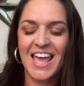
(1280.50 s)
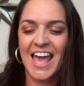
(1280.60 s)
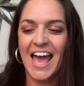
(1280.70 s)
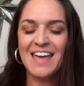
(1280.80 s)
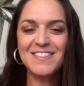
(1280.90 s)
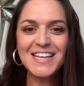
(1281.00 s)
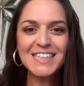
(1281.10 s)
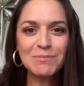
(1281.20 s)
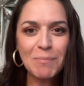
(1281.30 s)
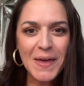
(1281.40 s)
And this
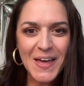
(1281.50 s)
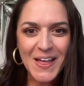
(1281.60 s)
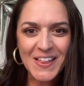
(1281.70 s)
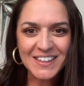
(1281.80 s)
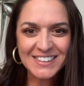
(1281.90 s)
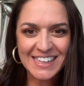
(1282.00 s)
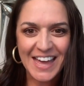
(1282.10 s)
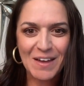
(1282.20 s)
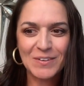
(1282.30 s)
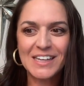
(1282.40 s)
bell
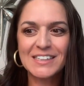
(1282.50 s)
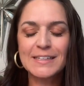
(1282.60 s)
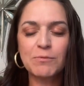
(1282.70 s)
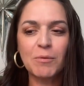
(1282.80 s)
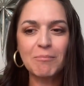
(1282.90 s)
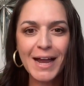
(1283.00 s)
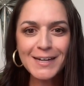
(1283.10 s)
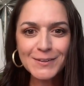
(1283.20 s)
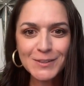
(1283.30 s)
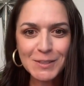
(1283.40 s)
sound is the
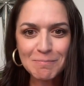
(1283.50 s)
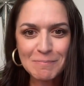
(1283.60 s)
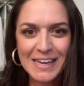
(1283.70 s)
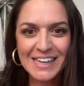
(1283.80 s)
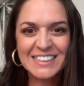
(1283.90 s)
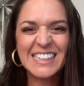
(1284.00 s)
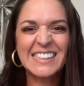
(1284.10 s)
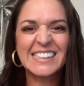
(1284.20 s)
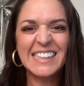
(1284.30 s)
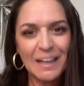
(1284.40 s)
reminder to me to
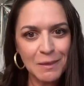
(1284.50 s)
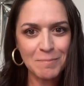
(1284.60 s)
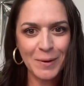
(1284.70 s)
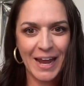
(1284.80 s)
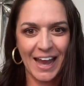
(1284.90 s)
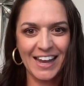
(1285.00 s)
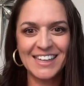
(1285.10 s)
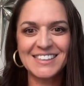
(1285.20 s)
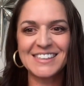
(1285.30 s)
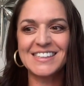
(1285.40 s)
celebrate.
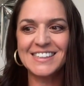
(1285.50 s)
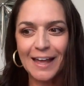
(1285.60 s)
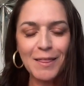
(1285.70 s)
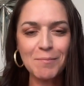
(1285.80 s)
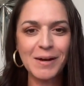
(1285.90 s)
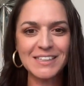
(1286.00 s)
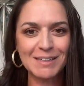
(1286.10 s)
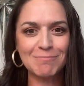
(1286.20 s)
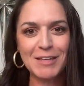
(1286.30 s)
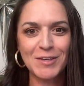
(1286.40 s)
It's to celebrate
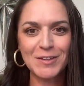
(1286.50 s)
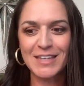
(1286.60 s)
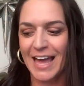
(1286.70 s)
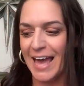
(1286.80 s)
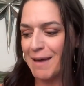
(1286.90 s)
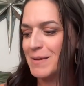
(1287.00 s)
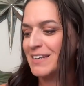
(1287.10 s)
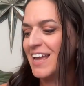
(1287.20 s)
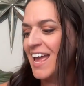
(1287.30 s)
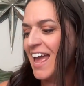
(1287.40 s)
something good that happened.
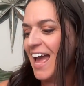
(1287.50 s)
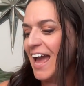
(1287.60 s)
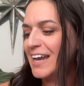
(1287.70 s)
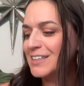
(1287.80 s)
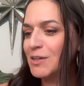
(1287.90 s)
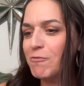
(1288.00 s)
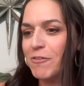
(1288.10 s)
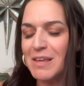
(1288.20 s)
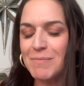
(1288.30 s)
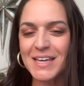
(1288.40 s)
And it's so
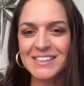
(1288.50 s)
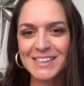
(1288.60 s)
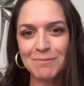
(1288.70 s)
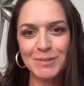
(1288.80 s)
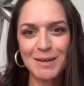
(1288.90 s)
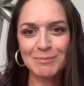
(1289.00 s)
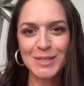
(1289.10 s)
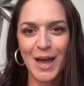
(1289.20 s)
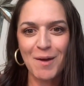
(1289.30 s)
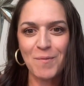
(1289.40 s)
funny because sometimes
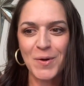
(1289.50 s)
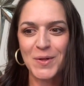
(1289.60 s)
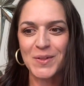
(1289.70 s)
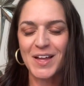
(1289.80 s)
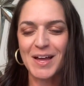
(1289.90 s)
I'll